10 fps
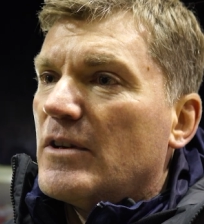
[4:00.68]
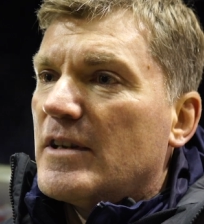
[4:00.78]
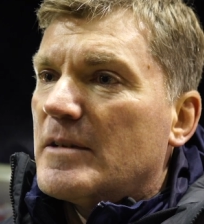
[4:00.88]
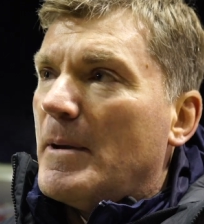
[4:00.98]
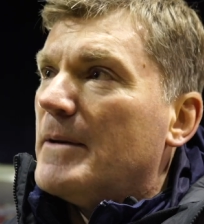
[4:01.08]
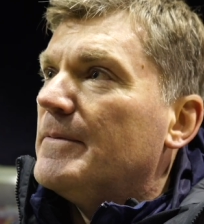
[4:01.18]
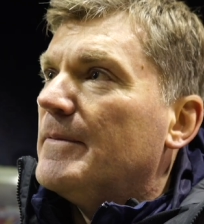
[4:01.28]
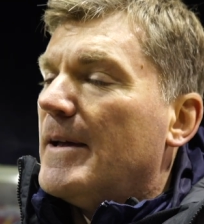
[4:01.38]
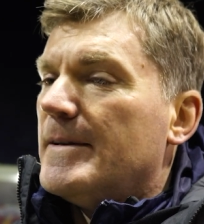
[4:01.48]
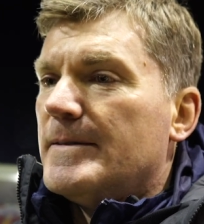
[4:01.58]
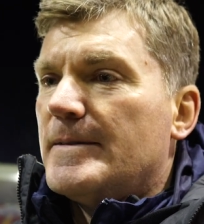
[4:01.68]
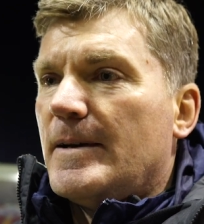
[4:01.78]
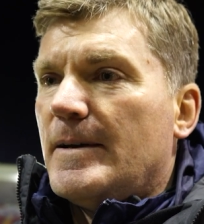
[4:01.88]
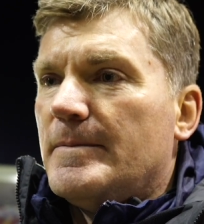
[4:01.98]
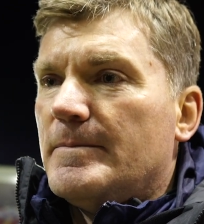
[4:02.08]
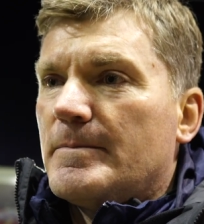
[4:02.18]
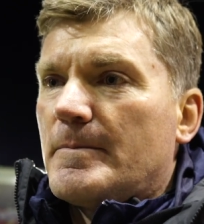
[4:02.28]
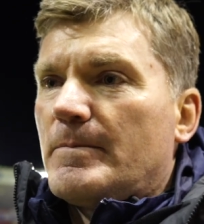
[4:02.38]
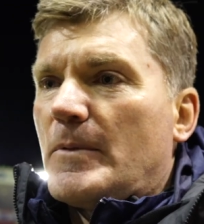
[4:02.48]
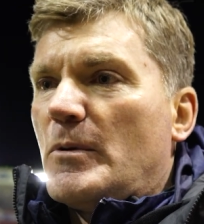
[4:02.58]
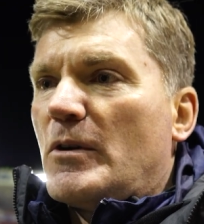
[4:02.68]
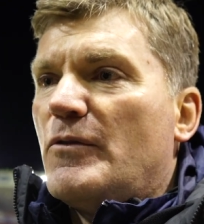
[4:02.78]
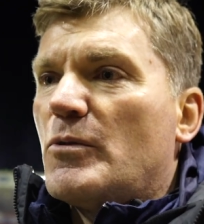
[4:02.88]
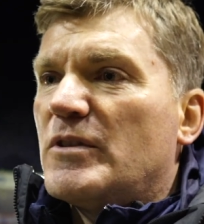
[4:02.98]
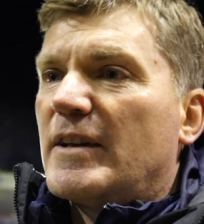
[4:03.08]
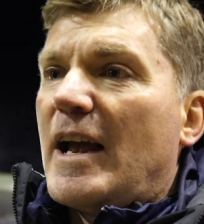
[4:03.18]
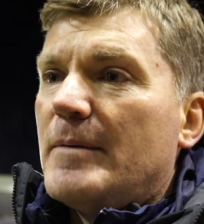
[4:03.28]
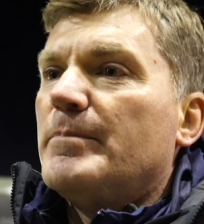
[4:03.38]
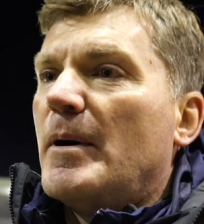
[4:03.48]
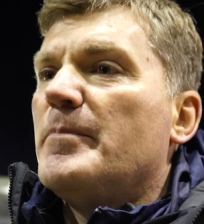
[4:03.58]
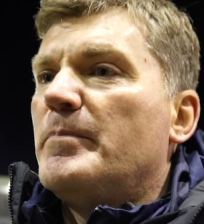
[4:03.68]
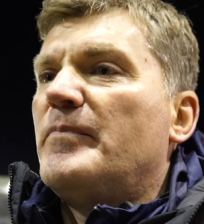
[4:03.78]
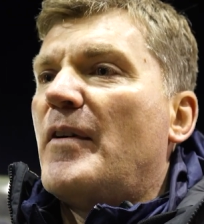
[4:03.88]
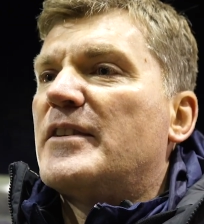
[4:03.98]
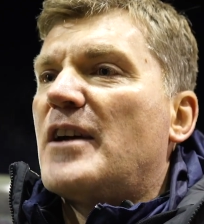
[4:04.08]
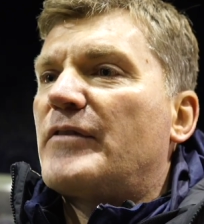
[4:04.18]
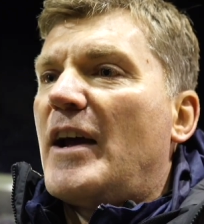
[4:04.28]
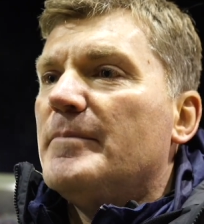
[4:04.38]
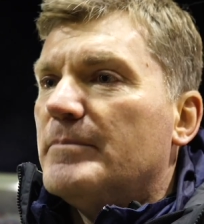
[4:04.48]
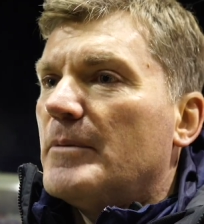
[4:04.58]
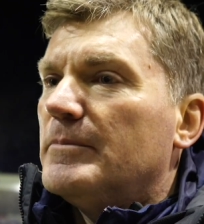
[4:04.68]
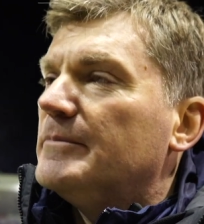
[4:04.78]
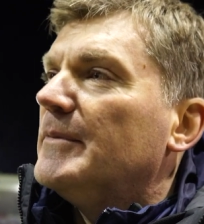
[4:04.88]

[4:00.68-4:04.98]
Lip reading: as it's been. And we'll look forward to the game, but very tough game, but